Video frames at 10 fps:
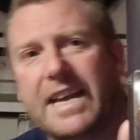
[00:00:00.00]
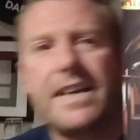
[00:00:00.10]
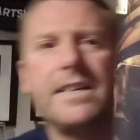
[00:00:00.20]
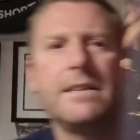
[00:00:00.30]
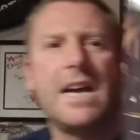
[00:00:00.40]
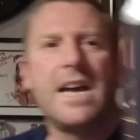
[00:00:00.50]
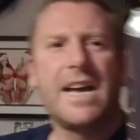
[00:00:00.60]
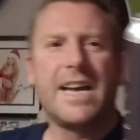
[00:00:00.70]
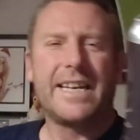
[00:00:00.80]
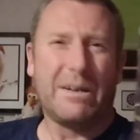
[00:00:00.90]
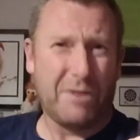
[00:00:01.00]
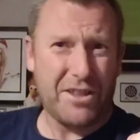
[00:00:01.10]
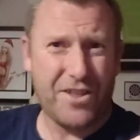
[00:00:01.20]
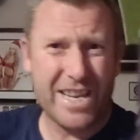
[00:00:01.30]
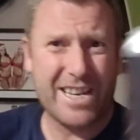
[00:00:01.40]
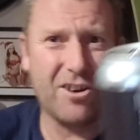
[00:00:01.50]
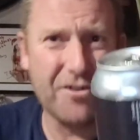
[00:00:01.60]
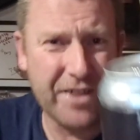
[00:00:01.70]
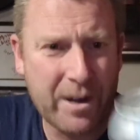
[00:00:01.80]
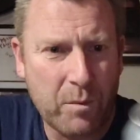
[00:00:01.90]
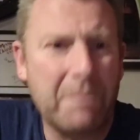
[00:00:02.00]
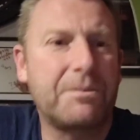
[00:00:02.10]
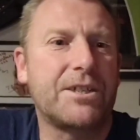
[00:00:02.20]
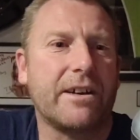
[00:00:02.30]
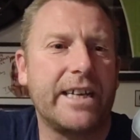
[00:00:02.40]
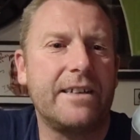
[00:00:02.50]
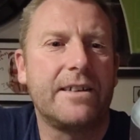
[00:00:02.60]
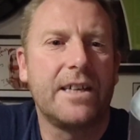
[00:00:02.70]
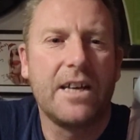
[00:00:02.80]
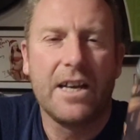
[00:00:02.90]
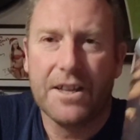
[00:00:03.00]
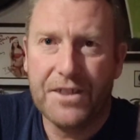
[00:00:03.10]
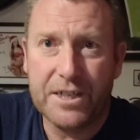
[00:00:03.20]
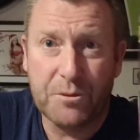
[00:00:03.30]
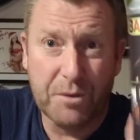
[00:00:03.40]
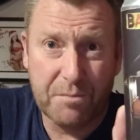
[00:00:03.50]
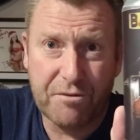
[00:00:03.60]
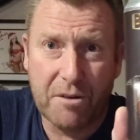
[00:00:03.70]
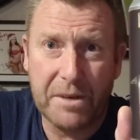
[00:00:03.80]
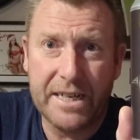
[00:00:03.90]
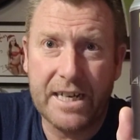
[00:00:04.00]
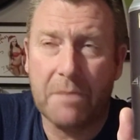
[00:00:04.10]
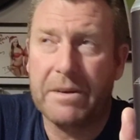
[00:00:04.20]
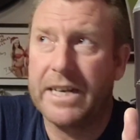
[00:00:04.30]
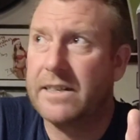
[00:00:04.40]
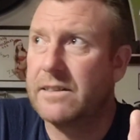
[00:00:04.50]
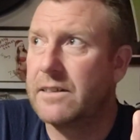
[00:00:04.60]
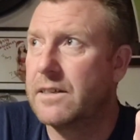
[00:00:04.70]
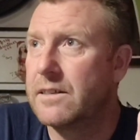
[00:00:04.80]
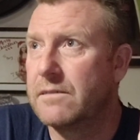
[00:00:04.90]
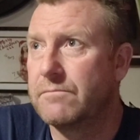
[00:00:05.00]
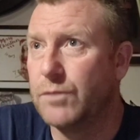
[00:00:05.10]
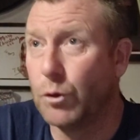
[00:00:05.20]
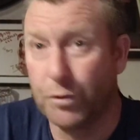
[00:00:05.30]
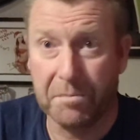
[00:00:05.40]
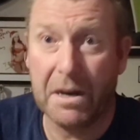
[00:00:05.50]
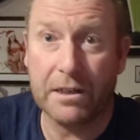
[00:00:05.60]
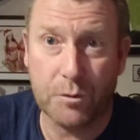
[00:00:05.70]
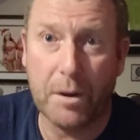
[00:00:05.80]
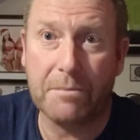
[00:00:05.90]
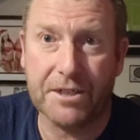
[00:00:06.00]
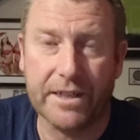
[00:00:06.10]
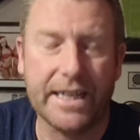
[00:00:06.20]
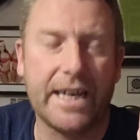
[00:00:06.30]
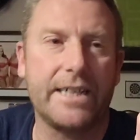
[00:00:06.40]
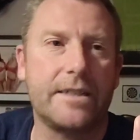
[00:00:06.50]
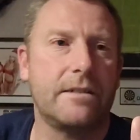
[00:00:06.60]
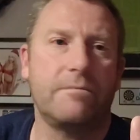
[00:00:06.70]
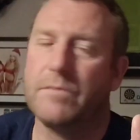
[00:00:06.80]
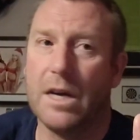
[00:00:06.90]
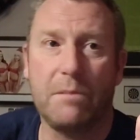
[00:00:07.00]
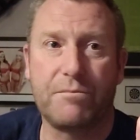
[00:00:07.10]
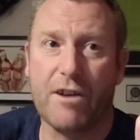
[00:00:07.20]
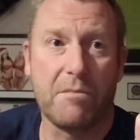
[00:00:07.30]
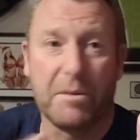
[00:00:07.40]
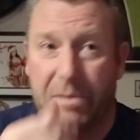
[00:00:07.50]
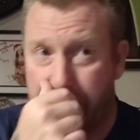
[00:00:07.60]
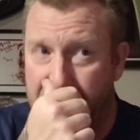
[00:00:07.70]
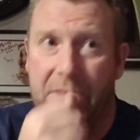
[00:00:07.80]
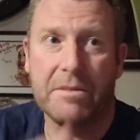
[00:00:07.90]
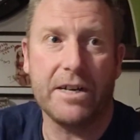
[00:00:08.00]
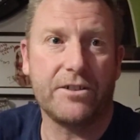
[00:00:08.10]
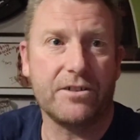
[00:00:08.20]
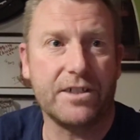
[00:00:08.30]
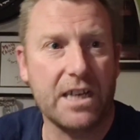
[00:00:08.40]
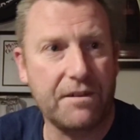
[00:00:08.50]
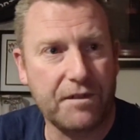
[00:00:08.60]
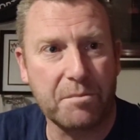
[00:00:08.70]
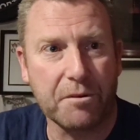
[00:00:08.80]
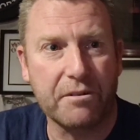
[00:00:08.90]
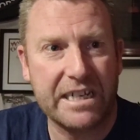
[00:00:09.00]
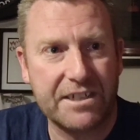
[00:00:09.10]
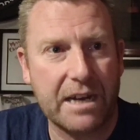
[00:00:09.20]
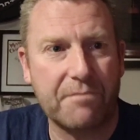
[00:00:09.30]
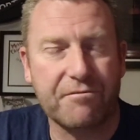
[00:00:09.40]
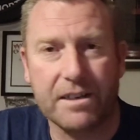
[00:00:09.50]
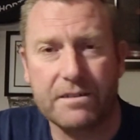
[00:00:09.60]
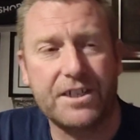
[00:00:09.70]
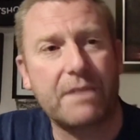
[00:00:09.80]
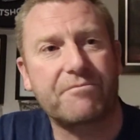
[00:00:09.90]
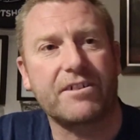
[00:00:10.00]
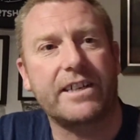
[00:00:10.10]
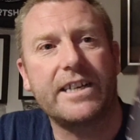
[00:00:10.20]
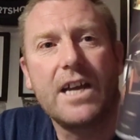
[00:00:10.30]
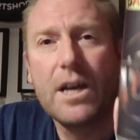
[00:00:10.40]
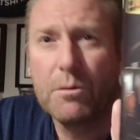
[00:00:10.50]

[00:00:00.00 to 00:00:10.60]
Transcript: can. Now I think on their website, this would have probably come in Northern Monk's website that is, and probably Beer Merchants, if you bought it separate, separately,